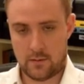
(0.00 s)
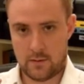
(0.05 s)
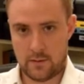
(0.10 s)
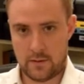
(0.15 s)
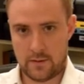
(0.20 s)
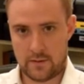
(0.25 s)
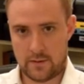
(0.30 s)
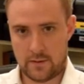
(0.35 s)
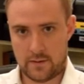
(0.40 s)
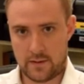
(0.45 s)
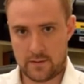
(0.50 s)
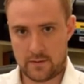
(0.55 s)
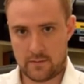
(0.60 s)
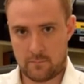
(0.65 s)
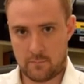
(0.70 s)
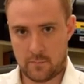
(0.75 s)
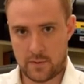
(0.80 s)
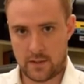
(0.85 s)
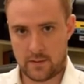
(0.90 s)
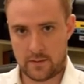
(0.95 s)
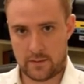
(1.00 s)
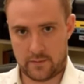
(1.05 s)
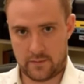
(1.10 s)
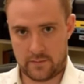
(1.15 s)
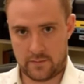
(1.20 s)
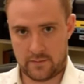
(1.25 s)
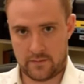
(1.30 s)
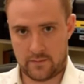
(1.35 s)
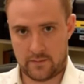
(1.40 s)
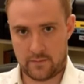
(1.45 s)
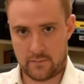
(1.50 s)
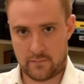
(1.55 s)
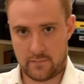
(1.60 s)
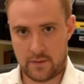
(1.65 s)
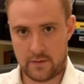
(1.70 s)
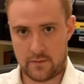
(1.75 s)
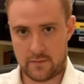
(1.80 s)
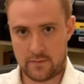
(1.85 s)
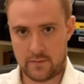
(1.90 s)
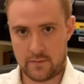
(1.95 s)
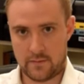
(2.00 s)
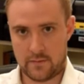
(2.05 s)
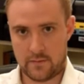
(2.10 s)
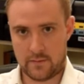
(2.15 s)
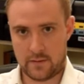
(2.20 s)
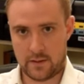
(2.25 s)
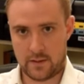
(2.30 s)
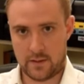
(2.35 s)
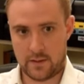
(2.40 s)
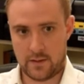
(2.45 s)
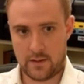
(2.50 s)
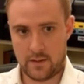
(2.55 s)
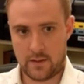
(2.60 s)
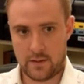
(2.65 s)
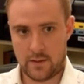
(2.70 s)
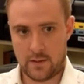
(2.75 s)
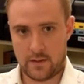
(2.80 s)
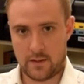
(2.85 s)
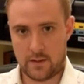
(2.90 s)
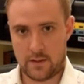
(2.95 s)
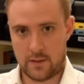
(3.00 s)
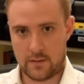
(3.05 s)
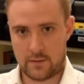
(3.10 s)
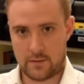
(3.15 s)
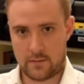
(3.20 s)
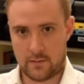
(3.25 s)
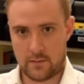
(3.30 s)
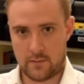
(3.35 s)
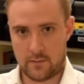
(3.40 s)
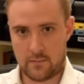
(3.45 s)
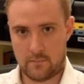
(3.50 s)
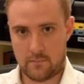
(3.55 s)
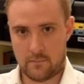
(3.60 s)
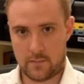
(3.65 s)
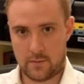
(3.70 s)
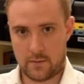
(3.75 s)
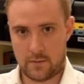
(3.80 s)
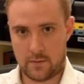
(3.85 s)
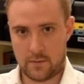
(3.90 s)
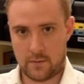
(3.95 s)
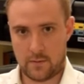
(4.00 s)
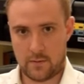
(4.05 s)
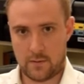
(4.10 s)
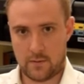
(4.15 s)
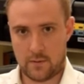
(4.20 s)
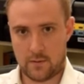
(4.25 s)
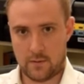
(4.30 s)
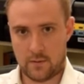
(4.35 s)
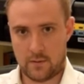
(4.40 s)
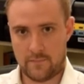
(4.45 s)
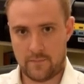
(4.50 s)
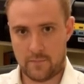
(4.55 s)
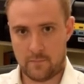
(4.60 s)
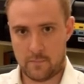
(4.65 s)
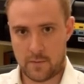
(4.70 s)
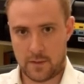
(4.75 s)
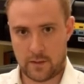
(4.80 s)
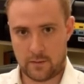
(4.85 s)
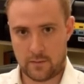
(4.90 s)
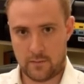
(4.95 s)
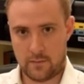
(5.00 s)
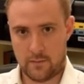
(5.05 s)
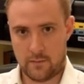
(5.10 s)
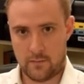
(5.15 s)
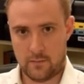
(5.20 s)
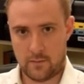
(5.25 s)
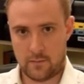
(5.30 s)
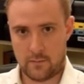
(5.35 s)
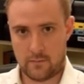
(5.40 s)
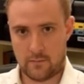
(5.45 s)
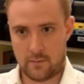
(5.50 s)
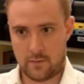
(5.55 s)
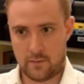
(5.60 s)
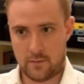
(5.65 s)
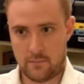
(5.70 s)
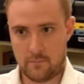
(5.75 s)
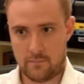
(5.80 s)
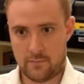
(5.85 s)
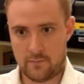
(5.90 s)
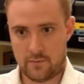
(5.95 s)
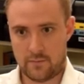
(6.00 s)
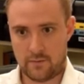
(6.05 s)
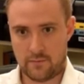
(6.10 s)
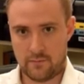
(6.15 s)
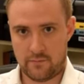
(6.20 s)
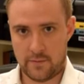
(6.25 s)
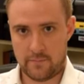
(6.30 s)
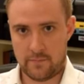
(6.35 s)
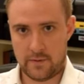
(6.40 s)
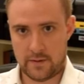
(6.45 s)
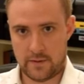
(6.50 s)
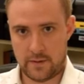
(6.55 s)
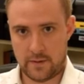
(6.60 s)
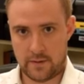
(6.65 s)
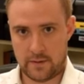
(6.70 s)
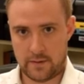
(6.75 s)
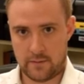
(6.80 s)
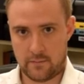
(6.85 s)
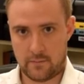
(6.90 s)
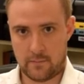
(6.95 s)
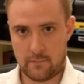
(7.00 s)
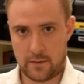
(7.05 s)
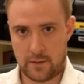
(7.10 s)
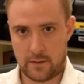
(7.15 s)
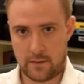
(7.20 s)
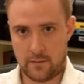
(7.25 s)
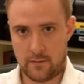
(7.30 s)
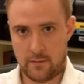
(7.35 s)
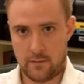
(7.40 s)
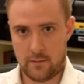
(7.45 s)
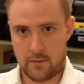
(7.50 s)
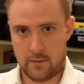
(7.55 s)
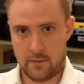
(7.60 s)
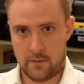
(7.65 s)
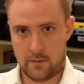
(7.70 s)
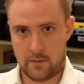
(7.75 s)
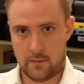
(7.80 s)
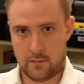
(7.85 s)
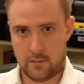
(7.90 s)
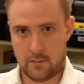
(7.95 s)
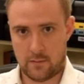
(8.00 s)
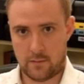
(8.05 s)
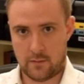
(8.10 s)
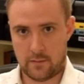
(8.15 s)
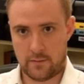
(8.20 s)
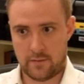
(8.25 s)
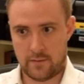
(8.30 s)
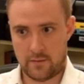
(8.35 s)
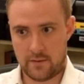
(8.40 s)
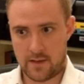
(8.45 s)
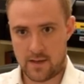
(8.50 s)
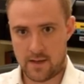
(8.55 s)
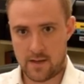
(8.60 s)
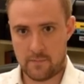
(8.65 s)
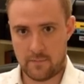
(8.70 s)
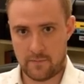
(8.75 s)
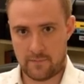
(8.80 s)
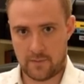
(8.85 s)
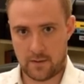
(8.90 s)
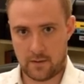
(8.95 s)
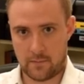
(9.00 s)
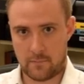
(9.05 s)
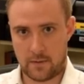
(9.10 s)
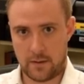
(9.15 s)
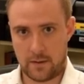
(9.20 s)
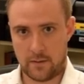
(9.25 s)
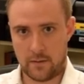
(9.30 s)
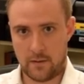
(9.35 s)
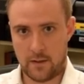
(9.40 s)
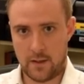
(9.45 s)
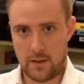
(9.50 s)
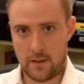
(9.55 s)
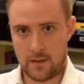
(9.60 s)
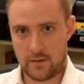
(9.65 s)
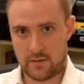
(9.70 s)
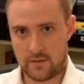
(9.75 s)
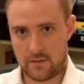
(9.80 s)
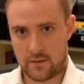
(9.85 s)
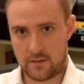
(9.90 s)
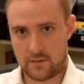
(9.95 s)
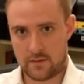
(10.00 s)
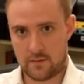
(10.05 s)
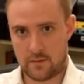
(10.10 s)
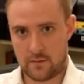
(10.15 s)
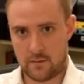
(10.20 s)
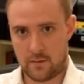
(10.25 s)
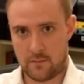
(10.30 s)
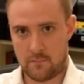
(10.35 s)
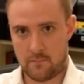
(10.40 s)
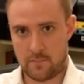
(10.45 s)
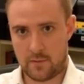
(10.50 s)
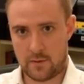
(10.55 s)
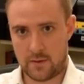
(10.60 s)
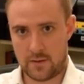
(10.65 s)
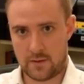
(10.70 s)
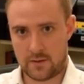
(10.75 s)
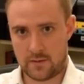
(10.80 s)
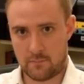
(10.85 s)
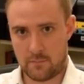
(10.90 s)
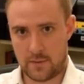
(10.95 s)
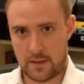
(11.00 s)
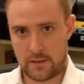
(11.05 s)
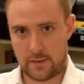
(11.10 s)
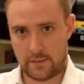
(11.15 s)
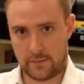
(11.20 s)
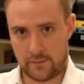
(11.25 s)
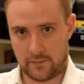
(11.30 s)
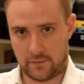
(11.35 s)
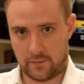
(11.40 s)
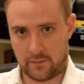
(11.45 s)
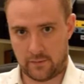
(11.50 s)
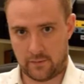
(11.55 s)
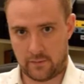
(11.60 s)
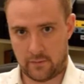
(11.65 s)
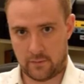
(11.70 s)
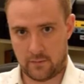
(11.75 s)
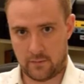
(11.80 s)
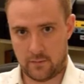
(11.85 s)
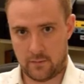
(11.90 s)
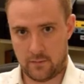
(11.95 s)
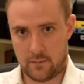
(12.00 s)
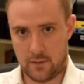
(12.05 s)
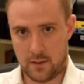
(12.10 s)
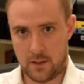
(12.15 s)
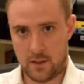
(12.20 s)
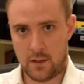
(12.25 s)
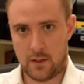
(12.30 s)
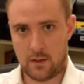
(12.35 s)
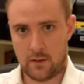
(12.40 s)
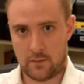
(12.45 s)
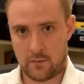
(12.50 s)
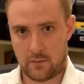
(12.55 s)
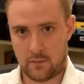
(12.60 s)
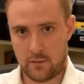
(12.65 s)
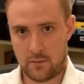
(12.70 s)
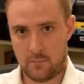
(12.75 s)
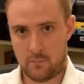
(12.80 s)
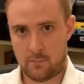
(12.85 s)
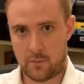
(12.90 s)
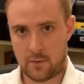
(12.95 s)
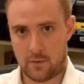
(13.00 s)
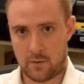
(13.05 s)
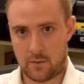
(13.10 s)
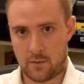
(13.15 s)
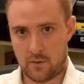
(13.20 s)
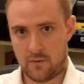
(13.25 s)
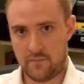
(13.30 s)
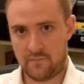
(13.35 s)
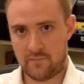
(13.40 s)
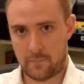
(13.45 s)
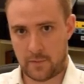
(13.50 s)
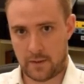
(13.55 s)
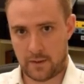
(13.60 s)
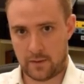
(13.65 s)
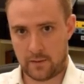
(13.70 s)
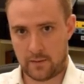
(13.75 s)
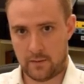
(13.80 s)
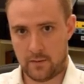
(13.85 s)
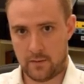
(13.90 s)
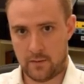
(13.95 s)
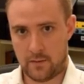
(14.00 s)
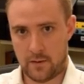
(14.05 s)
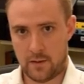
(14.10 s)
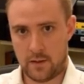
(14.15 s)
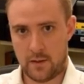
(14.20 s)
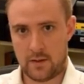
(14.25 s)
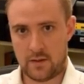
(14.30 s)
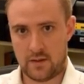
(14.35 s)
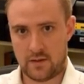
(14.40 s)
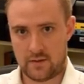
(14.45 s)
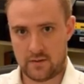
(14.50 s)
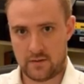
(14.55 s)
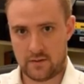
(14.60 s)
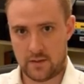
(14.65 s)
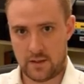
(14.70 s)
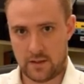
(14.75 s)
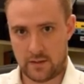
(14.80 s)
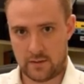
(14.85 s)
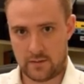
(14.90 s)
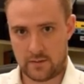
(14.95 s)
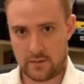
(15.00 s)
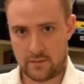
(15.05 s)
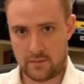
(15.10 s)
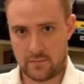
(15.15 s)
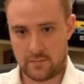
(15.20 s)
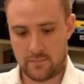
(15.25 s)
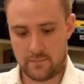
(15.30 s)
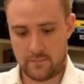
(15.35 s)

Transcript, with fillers: It says man's. It doesn't say it is the number of a man or a number attributed to a man. Uh, the name of that man, it says the number is man's. The number of man is six.